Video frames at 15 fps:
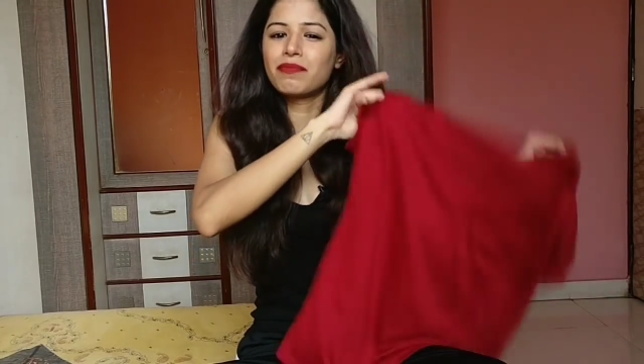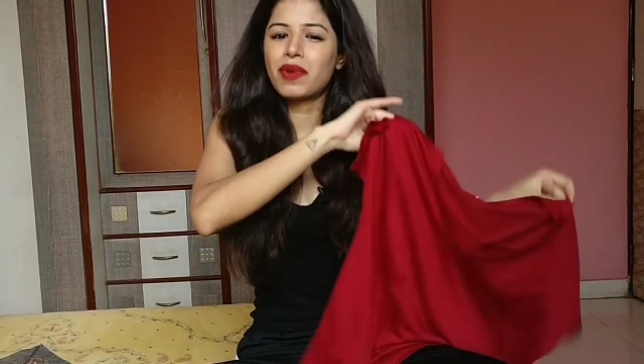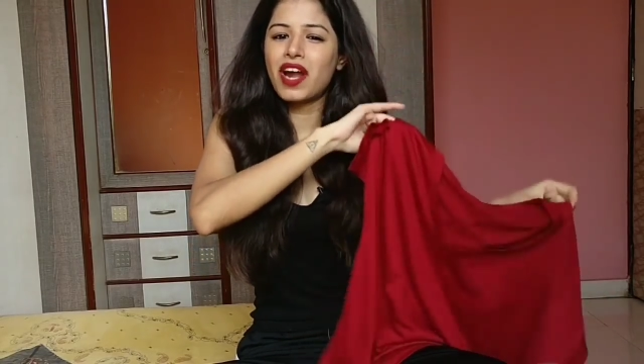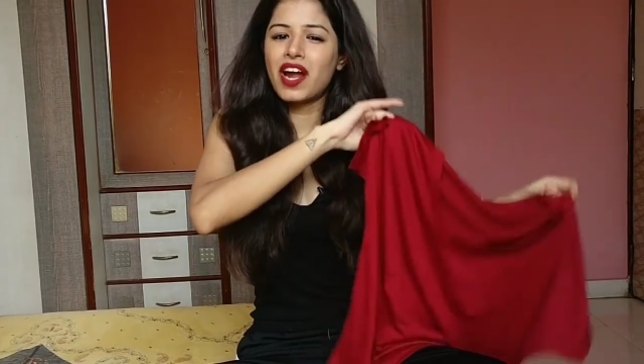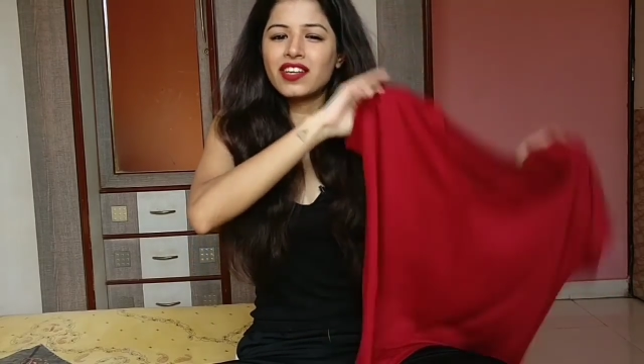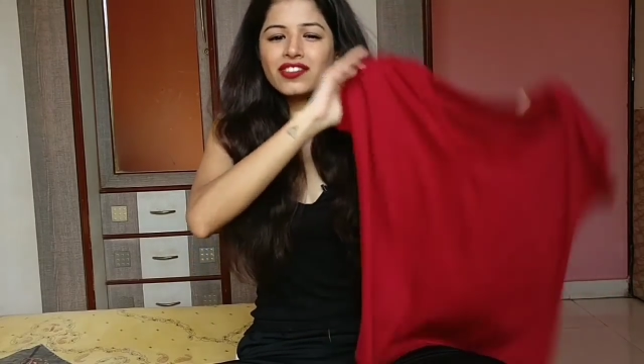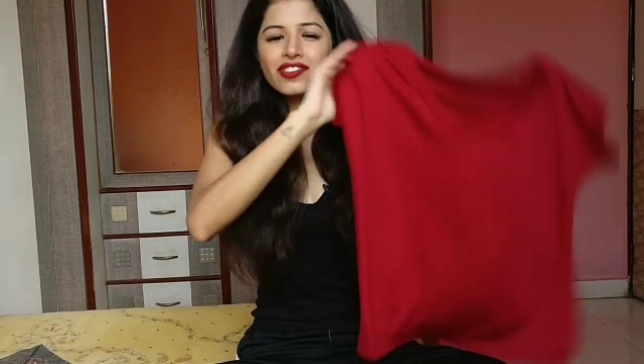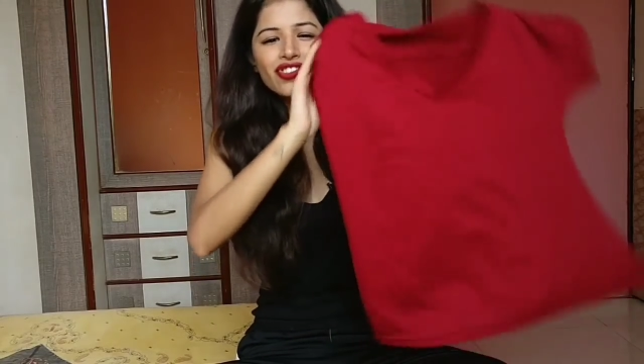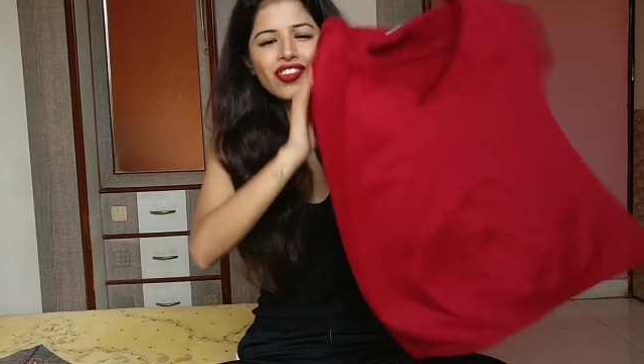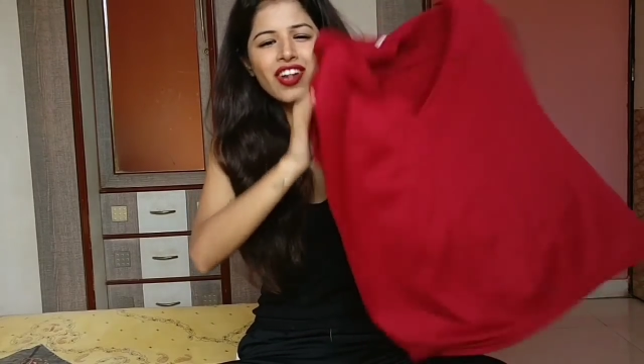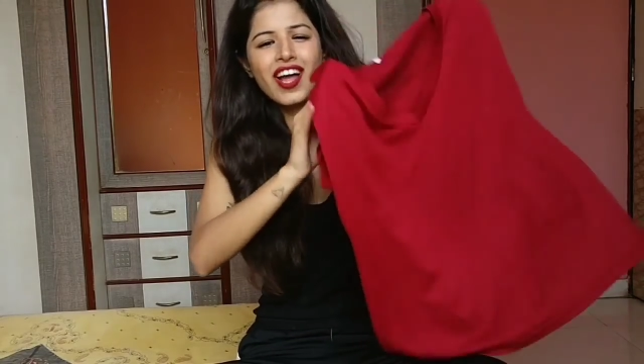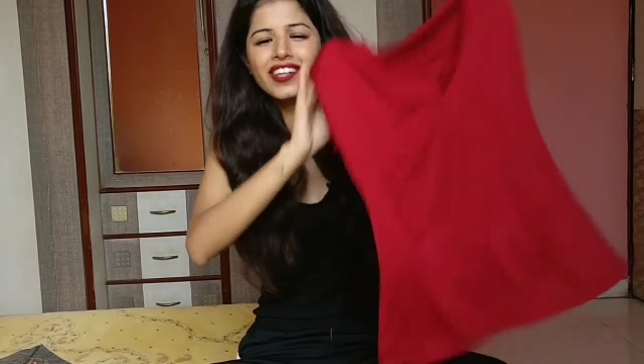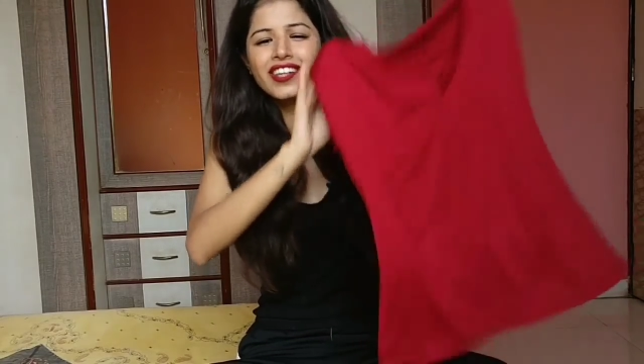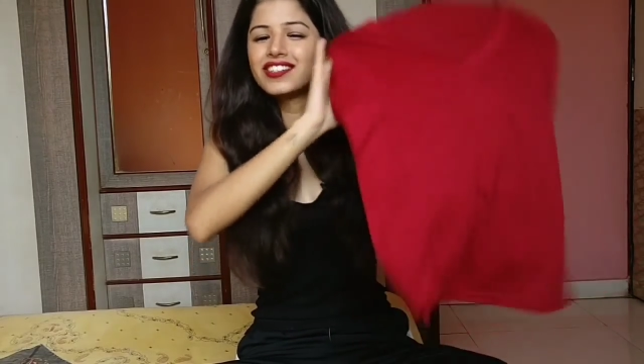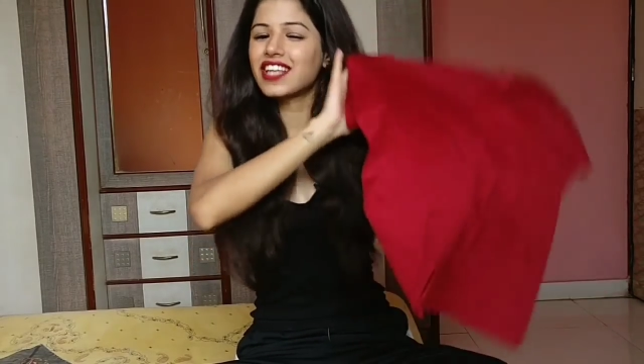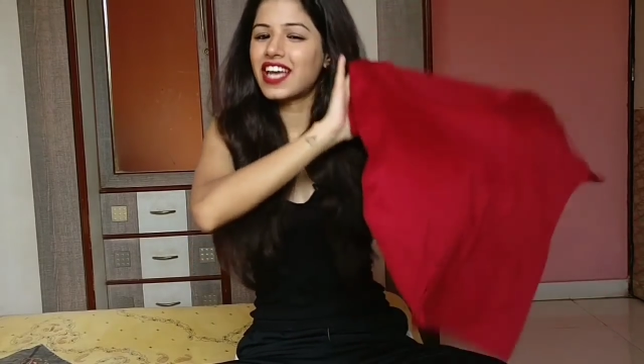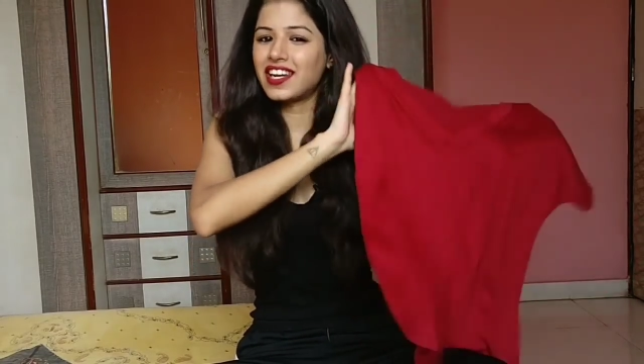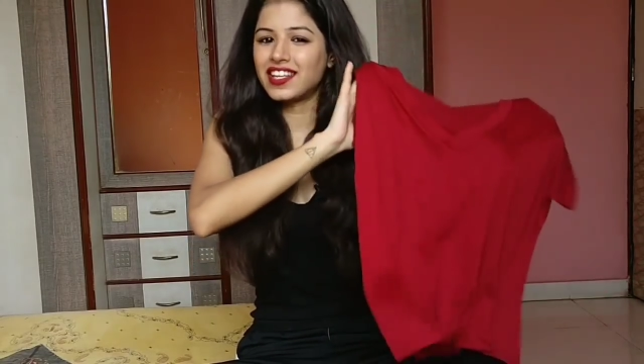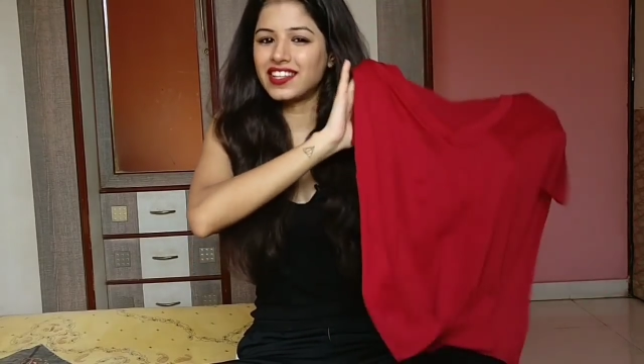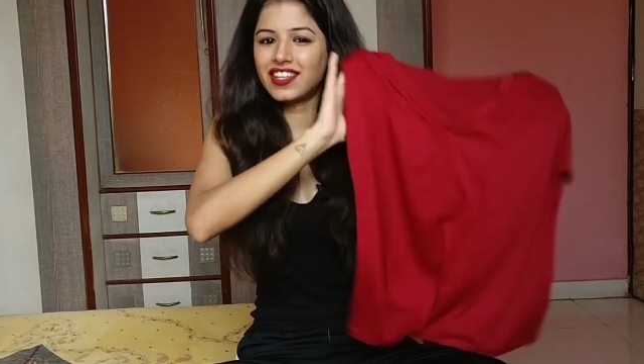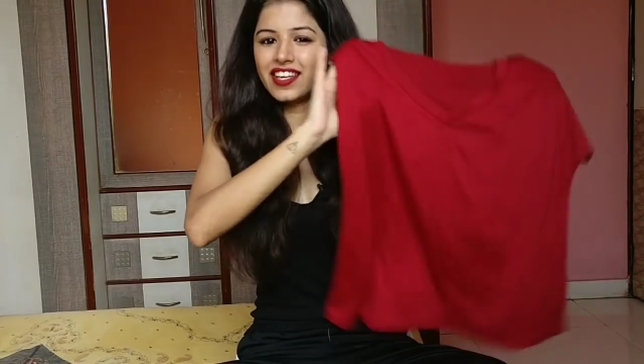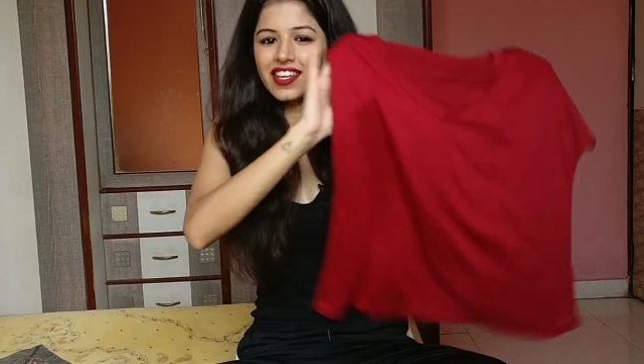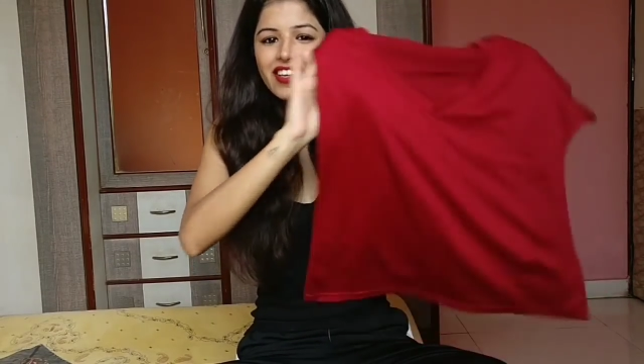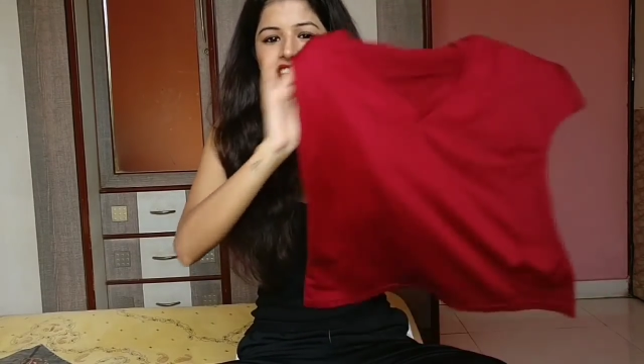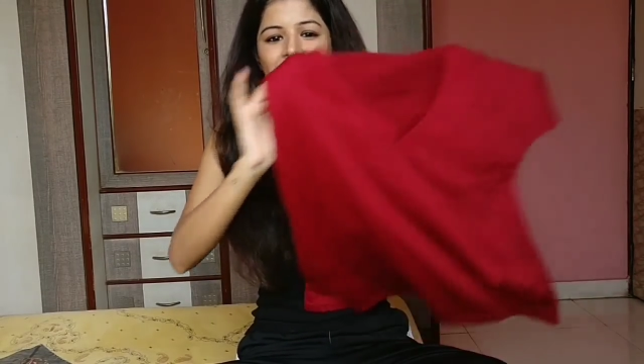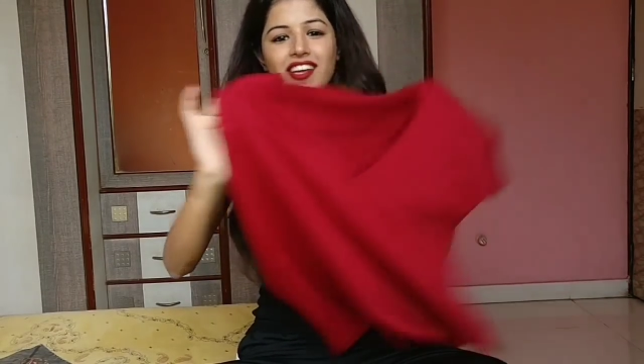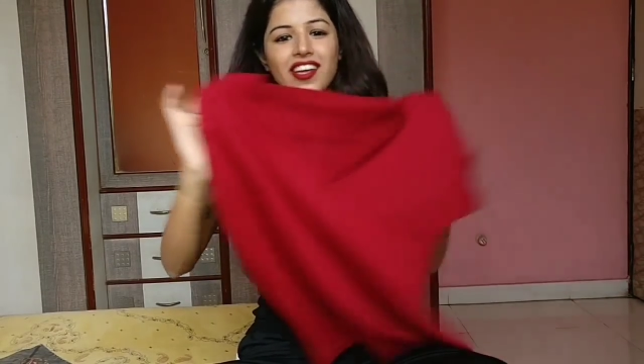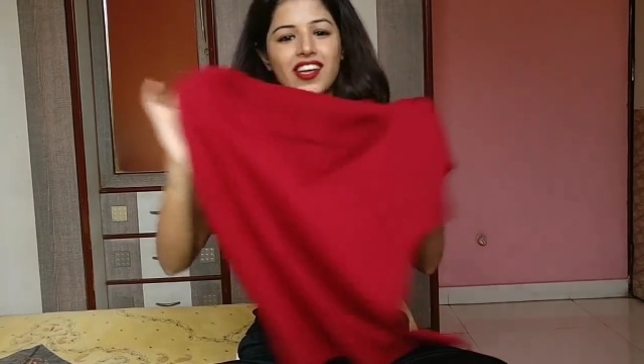brunch, lunch, anything.